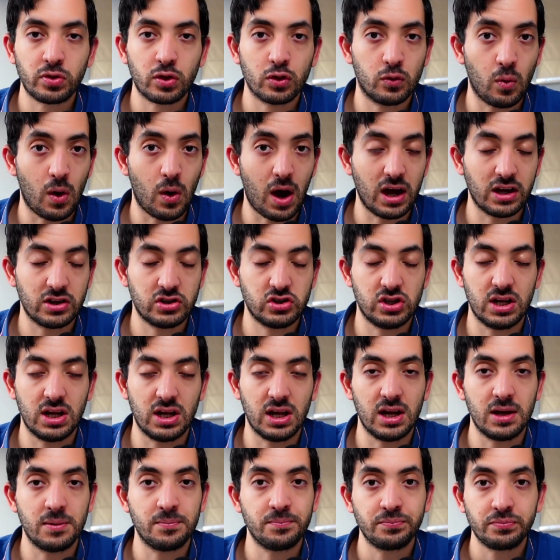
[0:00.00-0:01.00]
to
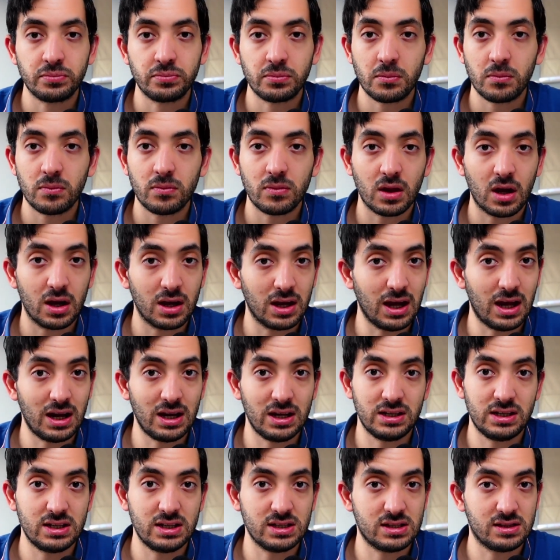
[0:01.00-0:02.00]
actually
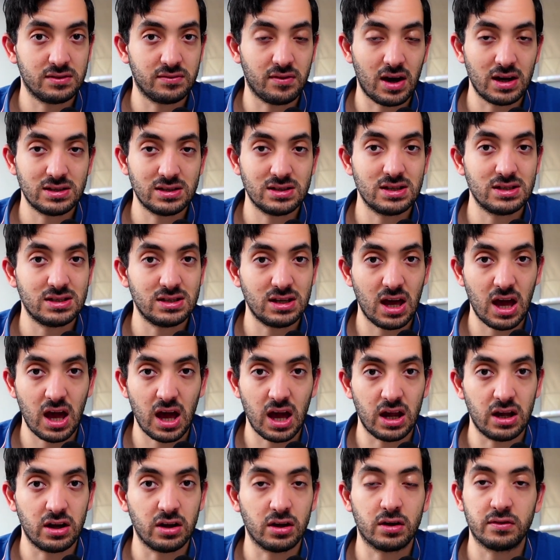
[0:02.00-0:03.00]
getting these devices
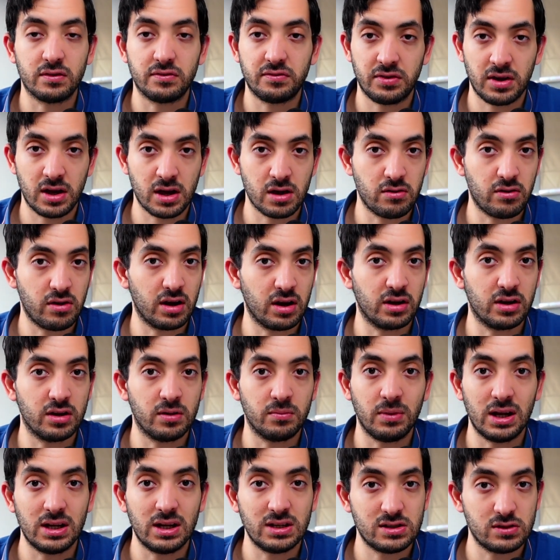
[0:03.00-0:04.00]
in, configuring
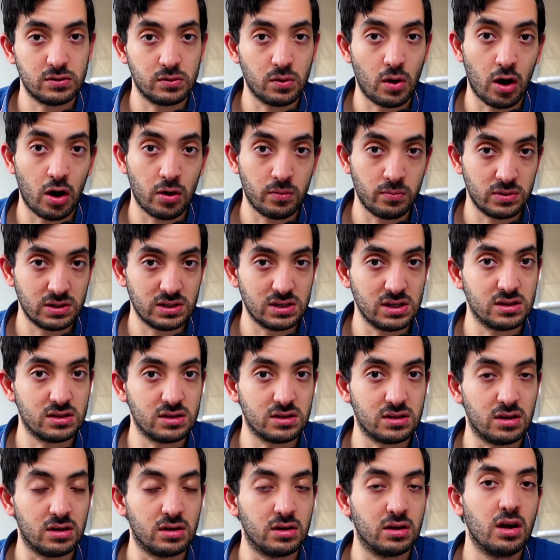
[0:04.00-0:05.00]
them into Home
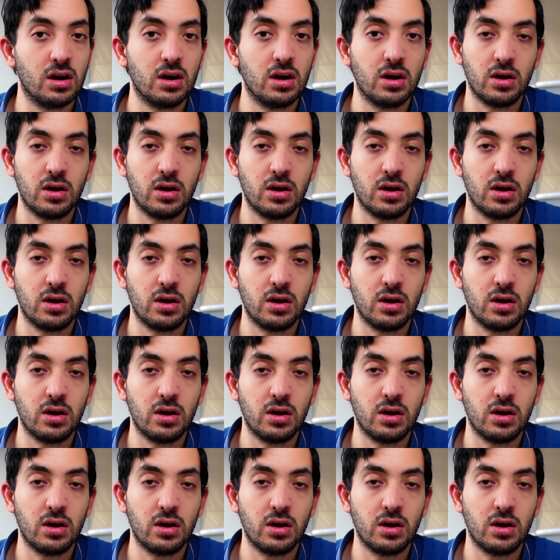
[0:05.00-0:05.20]
Assistant,